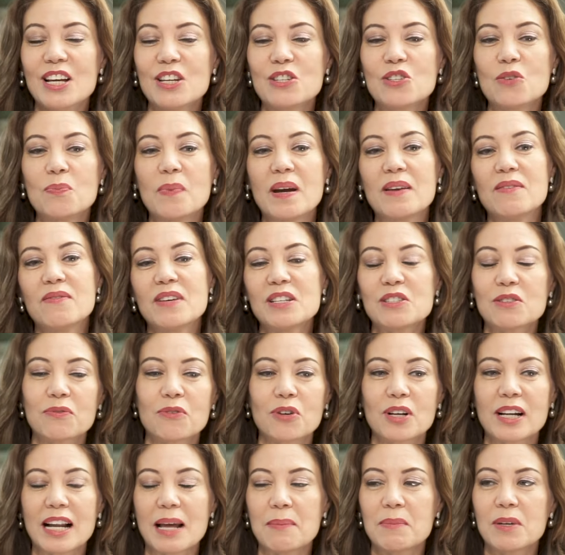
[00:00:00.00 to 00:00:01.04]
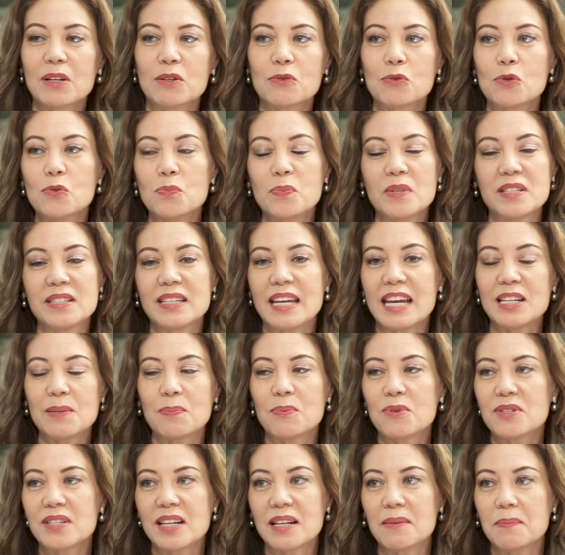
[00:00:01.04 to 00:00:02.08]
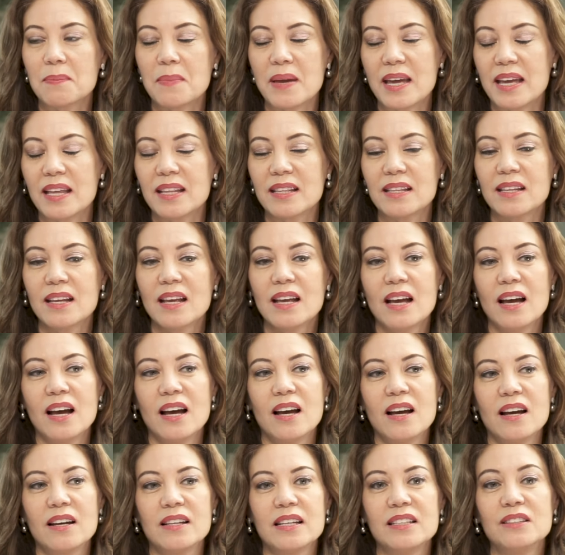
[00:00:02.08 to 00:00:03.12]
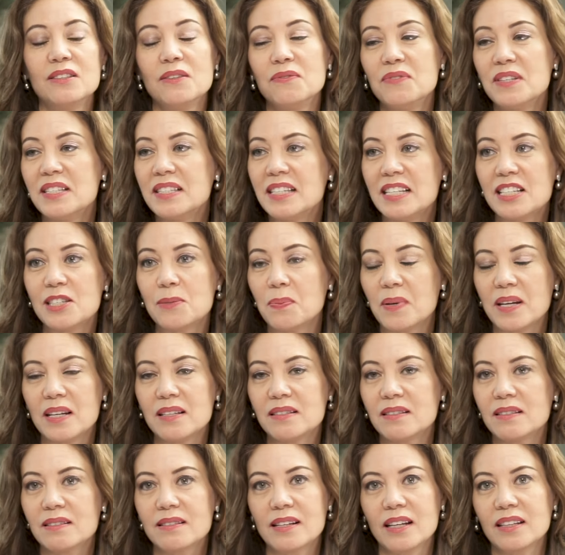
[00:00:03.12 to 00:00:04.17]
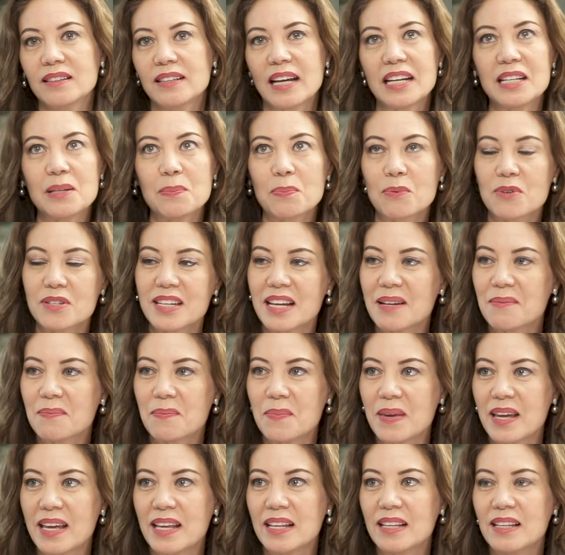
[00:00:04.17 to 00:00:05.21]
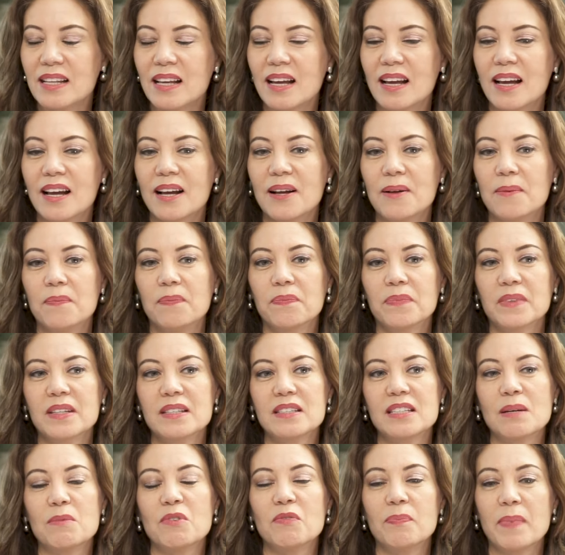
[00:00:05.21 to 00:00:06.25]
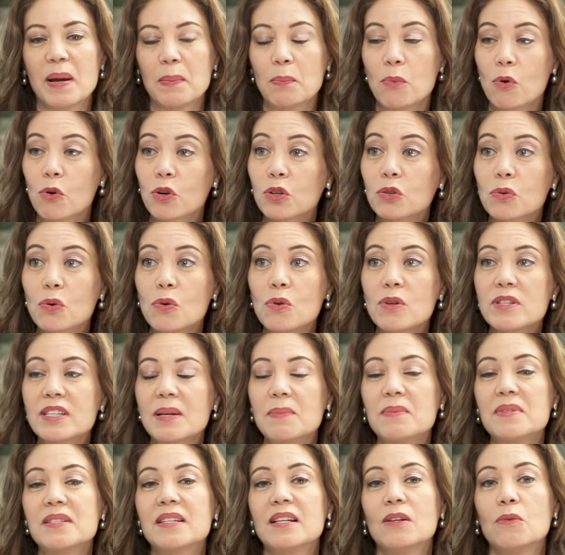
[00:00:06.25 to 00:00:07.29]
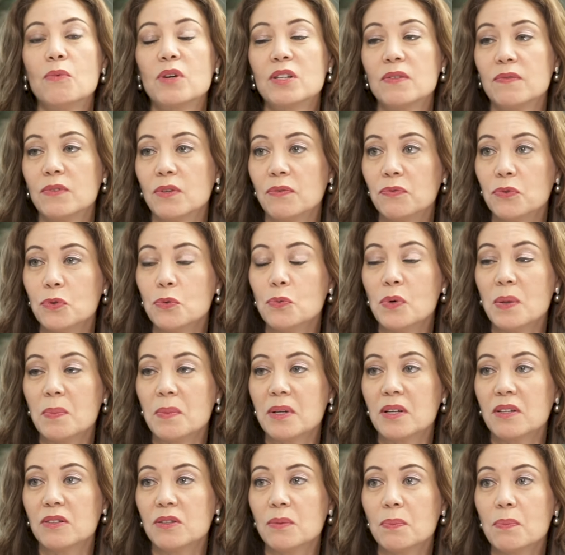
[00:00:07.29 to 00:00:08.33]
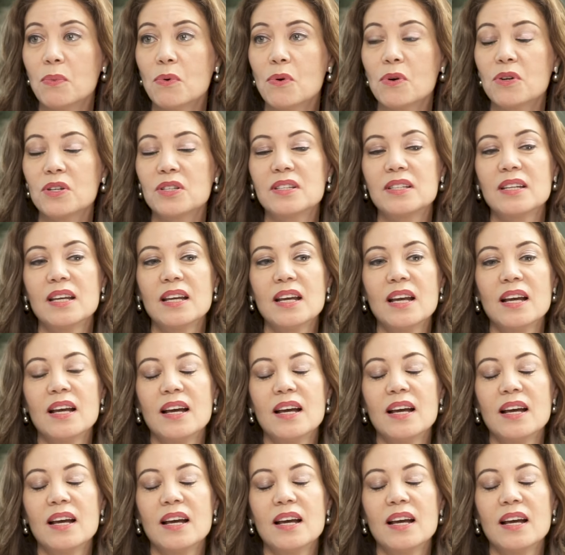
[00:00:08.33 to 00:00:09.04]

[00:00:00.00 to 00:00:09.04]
So my Investor for Climate group is 80% men. In the VC space, it's like 90% men. Some of my board roles, I'm still one of the few women on the board.